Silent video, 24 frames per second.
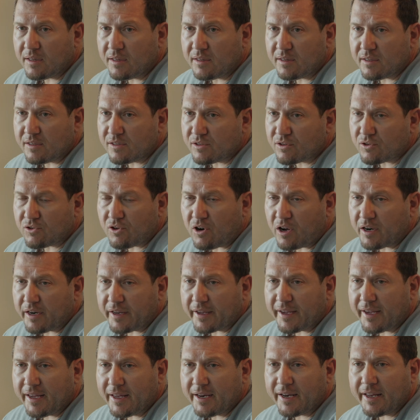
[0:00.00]
there's
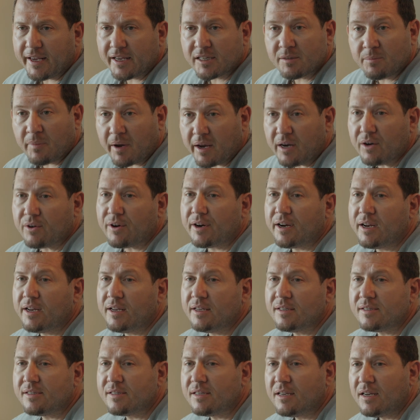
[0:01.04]
chronic headaches,
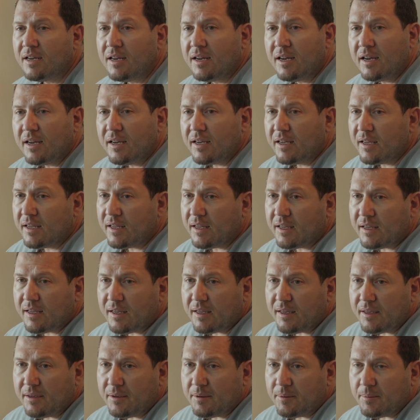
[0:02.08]
migraines,
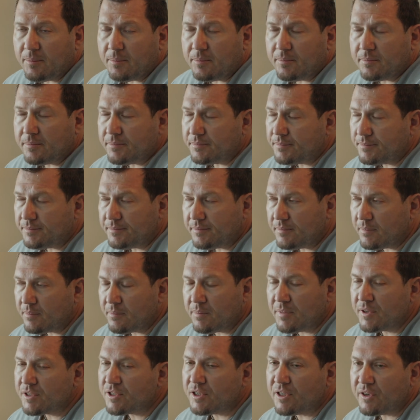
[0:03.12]
a
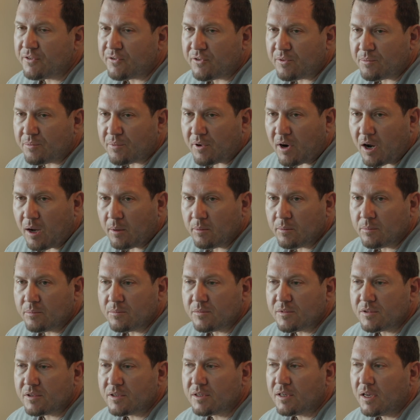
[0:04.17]
bunch of different
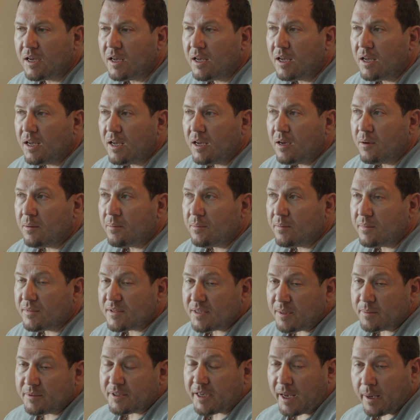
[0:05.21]
problems.
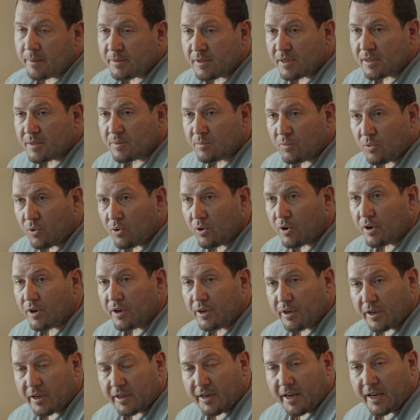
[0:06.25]
Sometimes it's more,
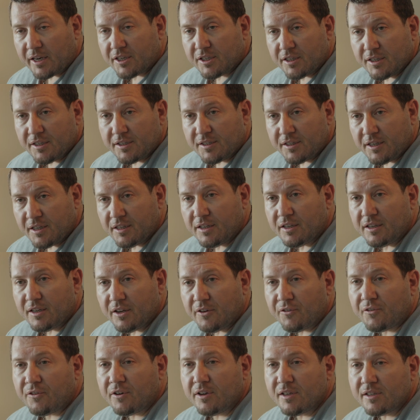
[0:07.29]
you can actually see the
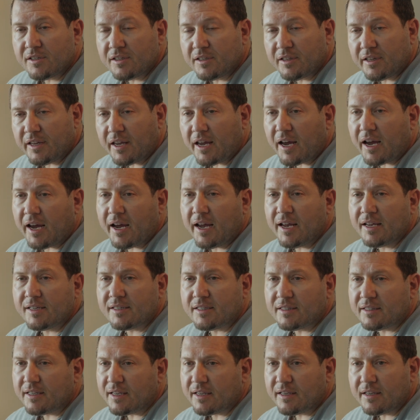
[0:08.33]
difference in the eyes,
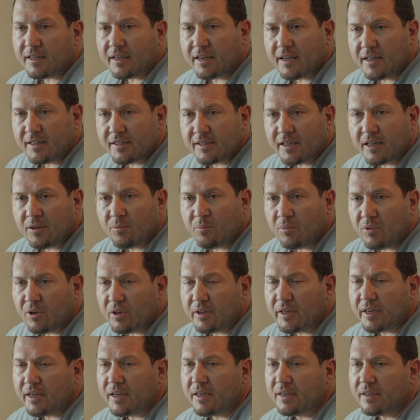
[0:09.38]
and then the kids get
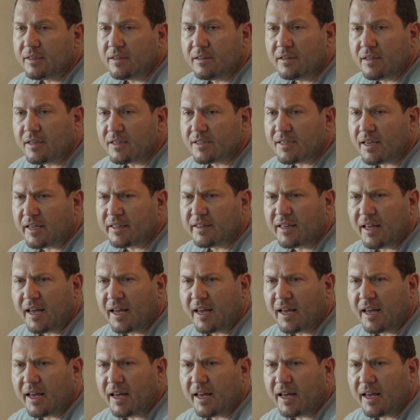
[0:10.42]
bullied and things like